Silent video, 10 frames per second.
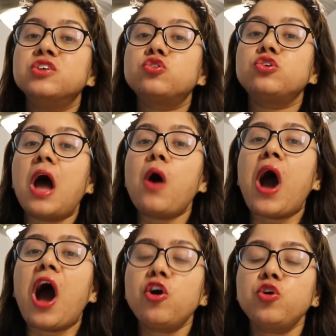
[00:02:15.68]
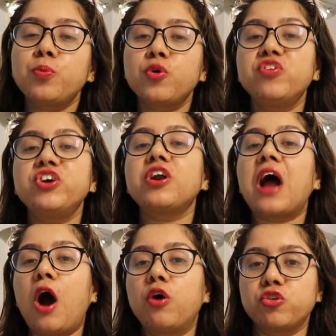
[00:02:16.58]
So now how to prove it or
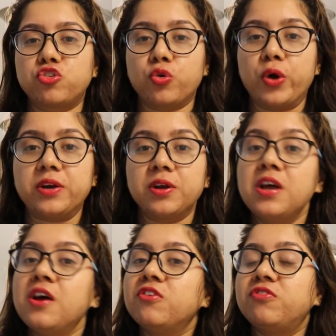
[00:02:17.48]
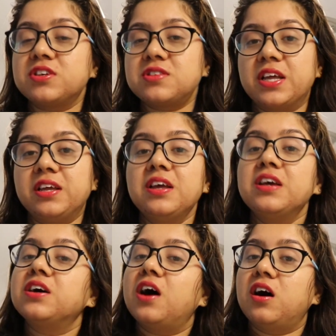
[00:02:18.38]
how to show it? First
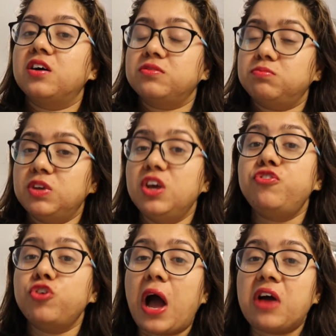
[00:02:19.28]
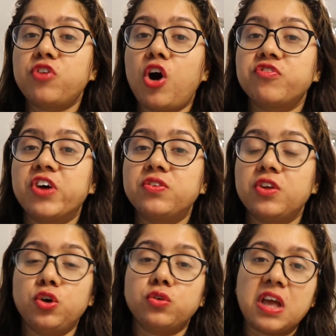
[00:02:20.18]
thing, if you have got funds
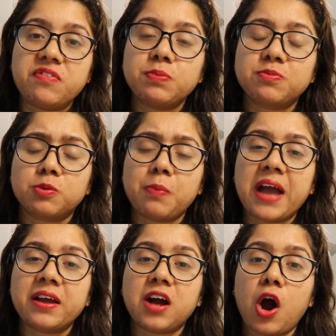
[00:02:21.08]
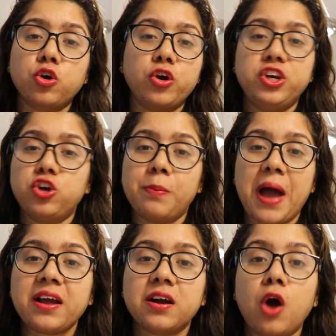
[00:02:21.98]
in your savings bank account or in your
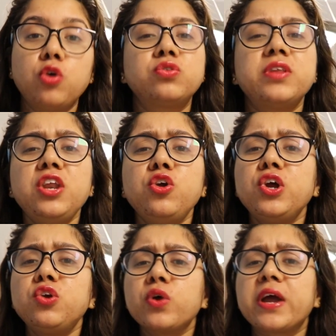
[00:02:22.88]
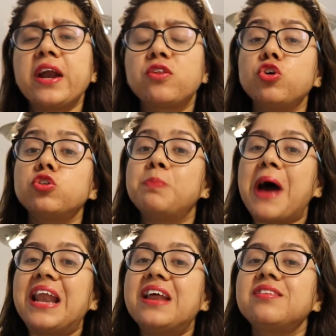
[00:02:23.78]
bank accounts, then you need to get those
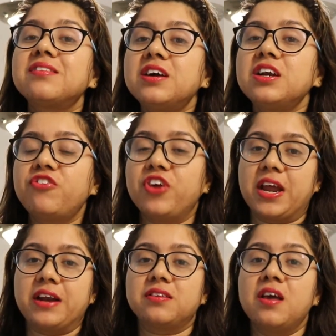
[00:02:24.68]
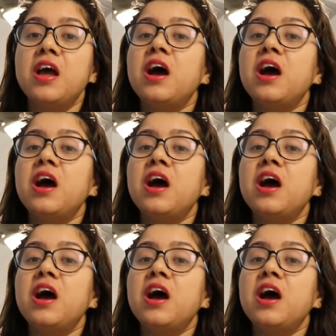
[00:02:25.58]
balance certificates.